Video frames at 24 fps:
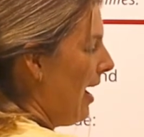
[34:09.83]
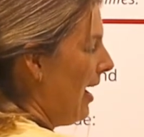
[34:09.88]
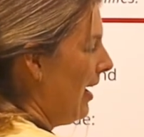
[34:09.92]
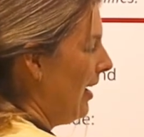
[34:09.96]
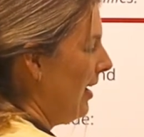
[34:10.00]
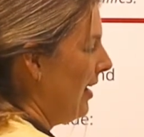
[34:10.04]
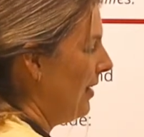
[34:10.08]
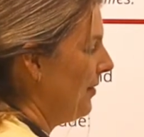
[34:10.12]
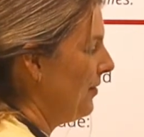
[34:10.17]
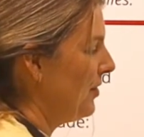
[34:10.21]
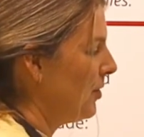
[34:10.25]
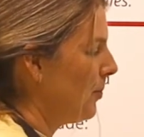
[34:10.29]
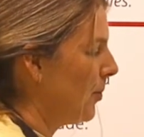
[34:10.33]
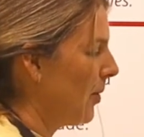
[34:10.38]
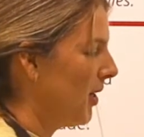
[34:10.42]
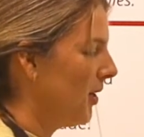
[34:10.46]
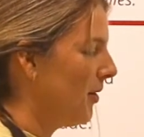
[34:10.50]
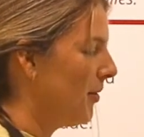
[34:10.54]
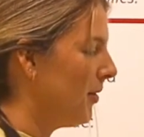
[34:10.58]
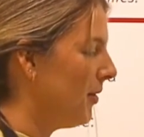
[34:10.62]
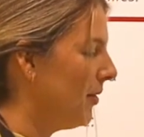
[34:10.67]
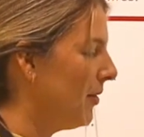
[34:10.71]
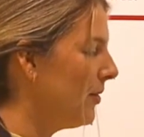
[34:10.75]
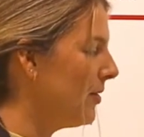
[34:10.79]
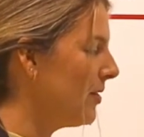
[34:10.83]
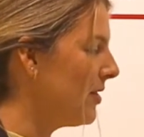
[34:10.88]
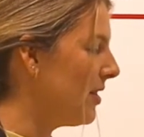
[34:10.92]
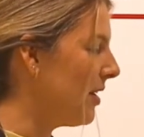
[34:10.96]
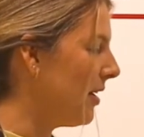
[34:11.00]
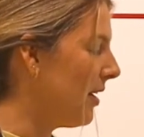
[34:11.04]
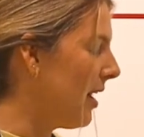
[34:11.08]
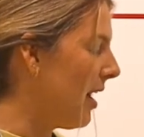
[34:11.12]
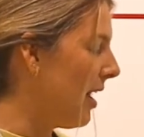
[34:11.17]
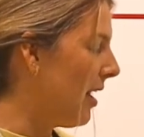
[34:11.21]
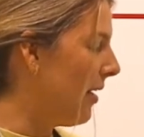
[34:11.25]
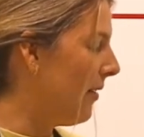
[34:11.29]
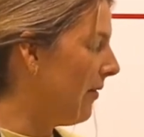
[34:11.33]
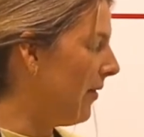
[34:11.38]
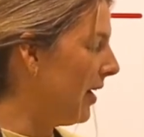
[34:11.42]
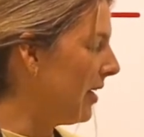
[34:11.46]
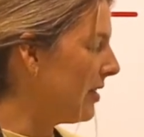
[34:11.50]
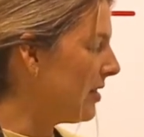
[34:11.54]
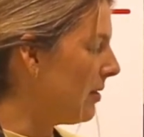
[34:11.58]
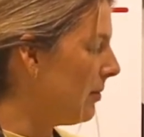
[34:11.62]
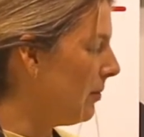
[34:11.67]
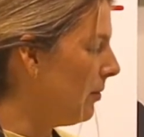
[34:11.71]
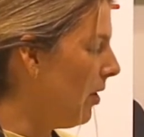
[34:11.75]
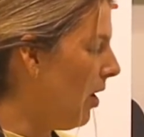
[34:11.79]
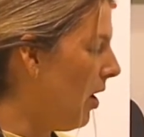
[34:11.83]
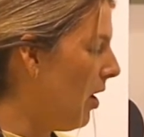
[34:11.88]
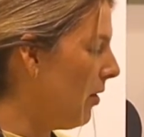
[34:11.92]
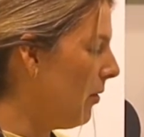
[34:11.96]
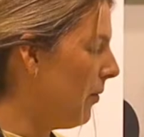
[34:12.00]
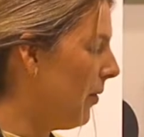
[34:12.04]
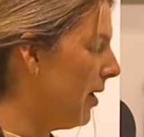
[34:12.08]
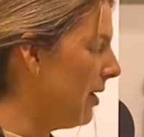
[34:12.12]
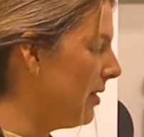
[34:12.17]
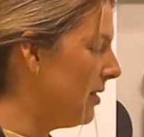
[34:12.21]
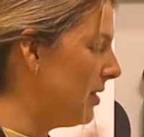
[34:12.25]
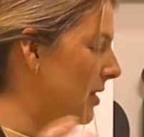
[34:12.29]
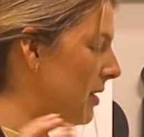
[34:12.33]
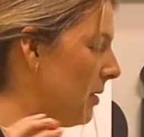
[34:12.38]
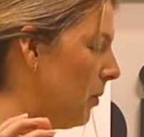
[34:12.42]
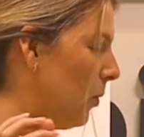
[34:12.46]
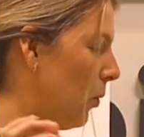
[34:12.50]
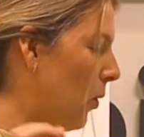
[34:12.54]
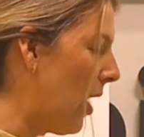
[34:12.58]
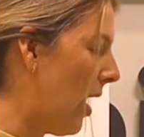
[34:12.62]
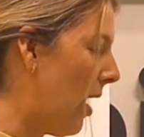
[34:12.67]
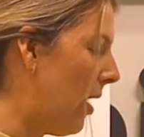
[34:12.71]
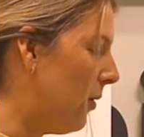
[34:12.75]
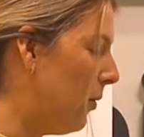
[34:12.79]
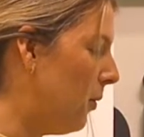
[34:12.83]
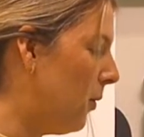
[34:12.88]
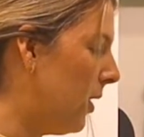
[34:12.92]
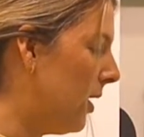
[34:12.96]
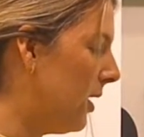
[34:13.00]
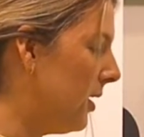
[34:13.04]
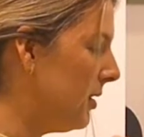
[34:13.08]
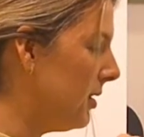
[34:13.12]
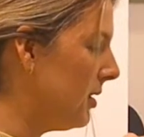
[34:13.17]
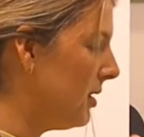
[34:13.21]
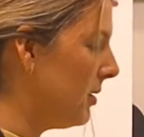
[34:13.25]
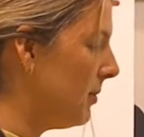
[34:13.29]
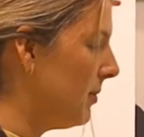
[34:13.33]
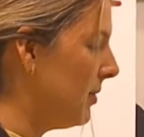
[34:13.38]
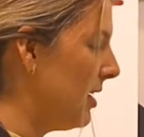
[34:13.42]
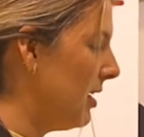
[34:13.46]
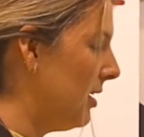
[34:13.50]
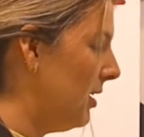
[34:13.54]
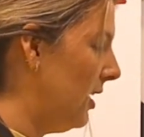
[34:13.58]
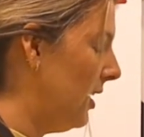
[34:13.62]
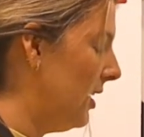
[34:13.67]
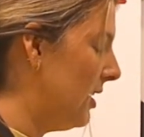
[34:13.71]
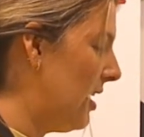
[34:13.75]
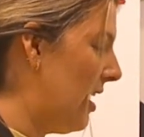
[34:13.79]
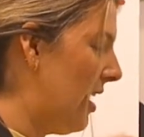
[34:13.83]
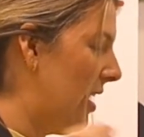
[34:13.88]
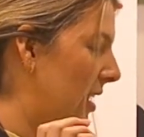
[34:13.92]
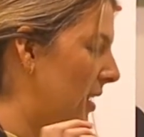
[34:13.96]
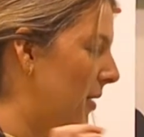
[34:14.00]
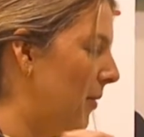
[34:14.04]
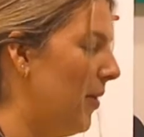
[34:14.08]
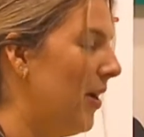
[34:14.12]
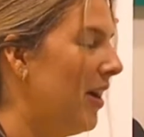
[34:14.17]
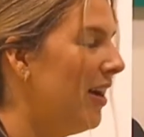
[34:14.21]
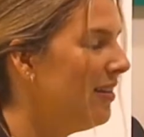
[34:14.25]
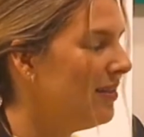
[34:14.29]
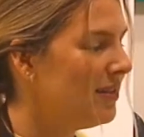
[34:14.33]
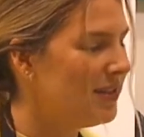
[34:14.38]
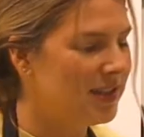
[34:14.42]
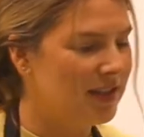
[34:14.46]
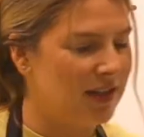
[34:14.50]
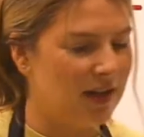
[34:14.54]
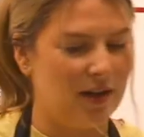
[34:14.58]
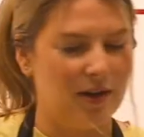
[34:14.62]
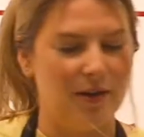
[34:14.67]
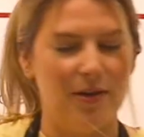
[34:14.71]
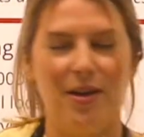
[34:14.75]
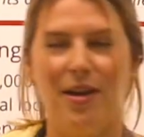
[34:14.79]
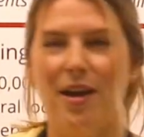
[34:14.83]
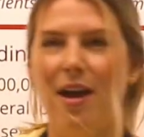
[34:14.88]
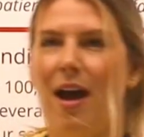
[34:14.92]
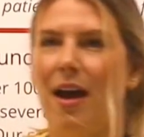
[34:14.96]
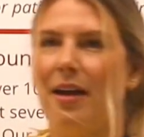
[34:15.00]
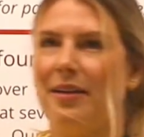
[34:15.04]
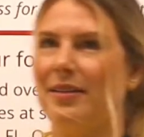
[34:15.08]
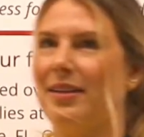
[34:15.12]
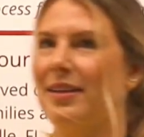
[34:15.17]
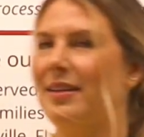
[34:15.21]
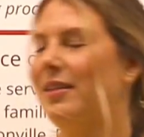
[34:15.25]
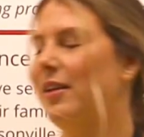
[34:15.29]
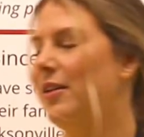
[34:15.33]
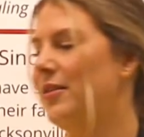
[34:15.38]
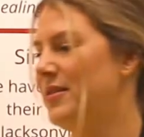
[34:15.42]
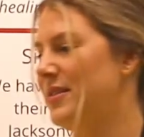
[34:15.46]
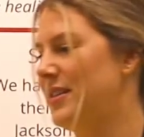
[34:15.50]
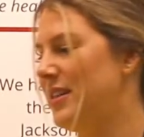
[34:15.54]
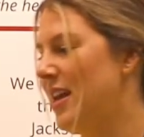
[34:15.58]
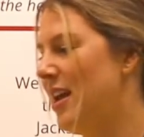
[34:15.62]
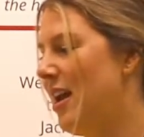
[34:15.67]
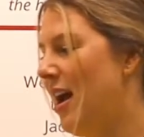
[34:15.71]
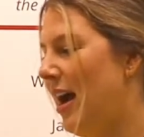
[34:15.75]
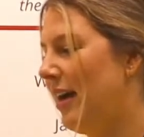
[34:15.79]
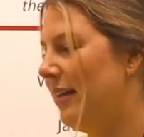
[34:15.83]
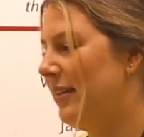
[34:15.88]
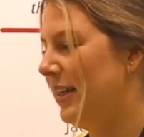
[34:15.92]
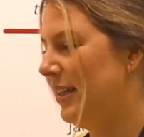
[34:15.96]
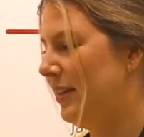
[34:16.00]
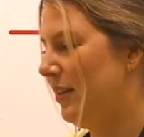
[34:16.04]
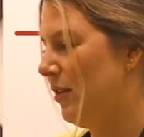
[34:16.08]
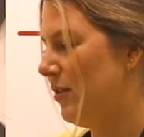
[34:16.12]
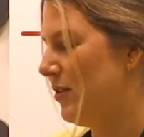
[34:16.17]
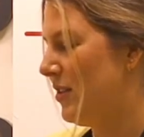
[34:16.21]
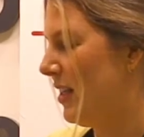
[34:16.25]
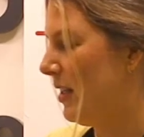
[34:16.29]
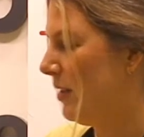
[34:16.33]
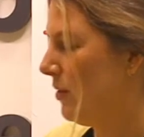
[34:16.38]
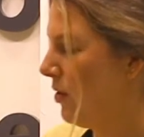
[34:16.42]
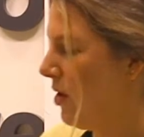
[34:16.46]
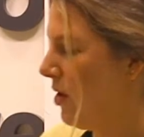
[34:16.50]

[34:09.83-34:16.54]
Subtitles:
of sprinkles. They're kind of like some long ones, some round ones, some teeny tiny ones. So I like those like long